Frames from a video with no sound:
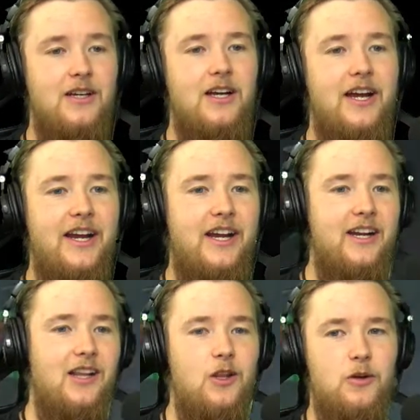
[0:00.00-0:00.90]

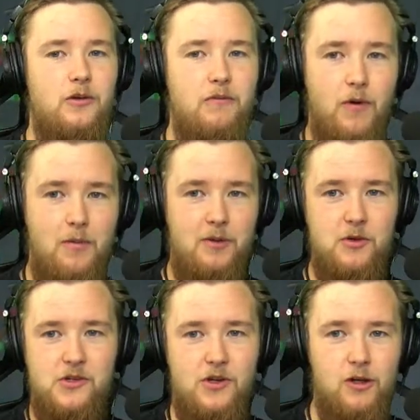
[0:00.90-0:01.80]
hey, looking for
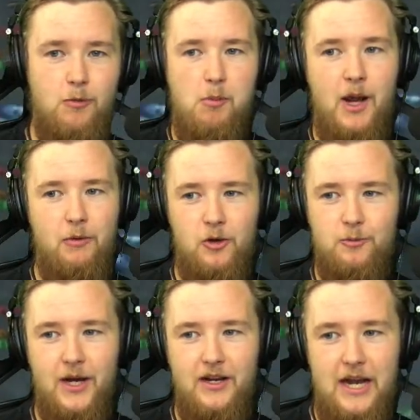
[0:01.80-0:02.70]
members of a Blackrock
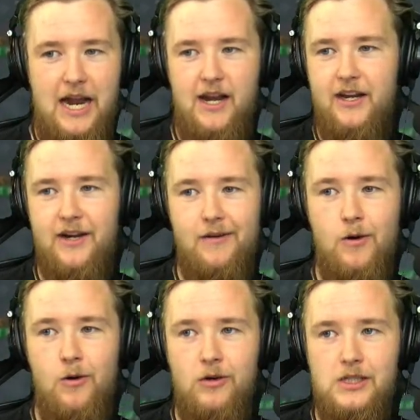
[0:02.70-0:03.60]
Spire. Hey, need a
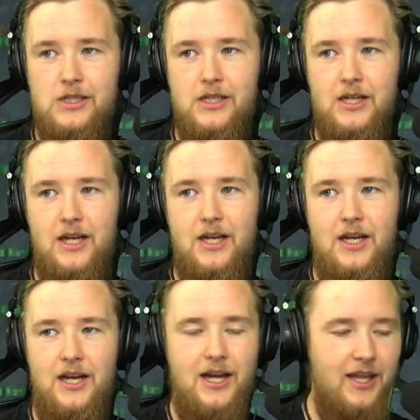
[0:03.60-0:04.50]
rogue?
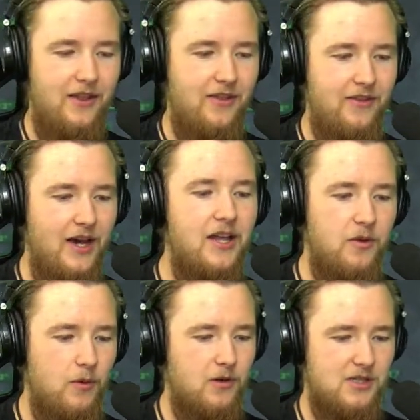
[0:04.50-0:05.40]
And
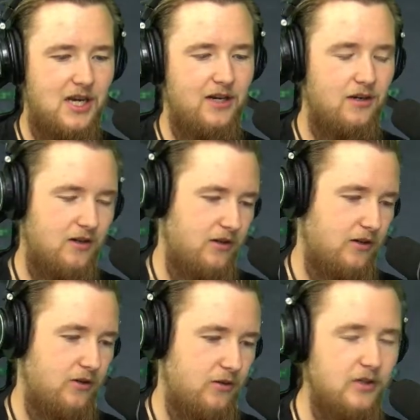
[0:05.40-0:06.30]
the rogue is like,
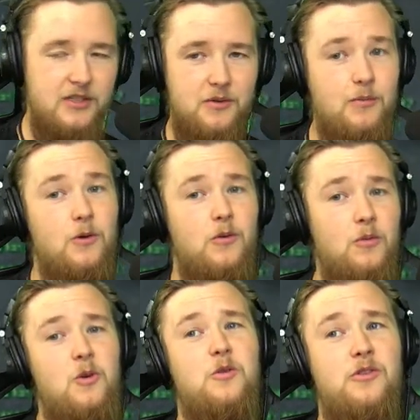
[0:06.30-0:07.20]
oh, who needs a rogue? The
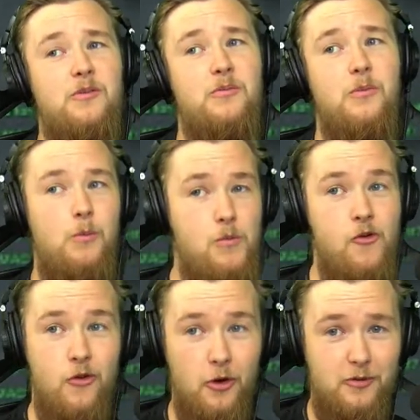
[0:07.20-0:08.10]
most
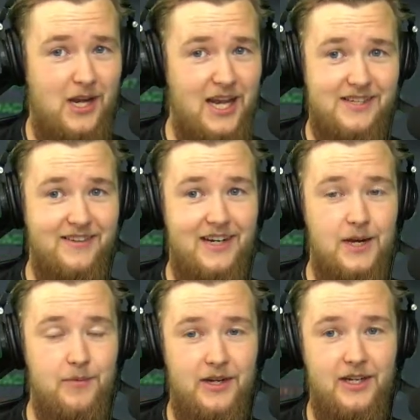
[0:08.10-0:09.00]
nerfed class in the
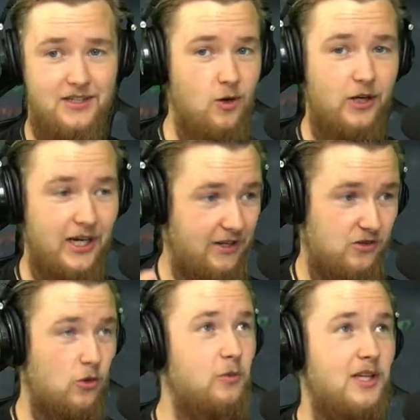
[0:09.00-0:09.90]
game. But he's looking at
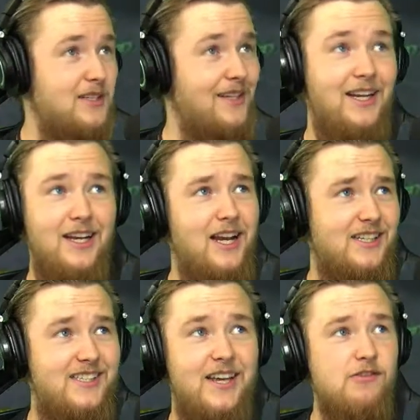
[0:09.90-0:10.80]
his group and there's literally like
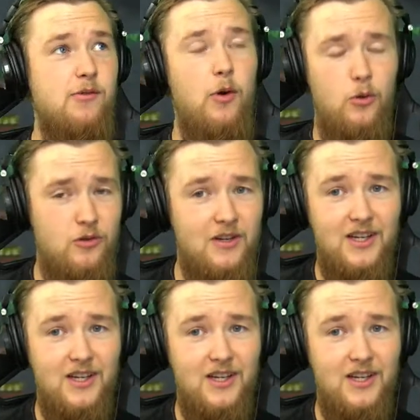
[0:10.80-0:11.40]
7 rogues.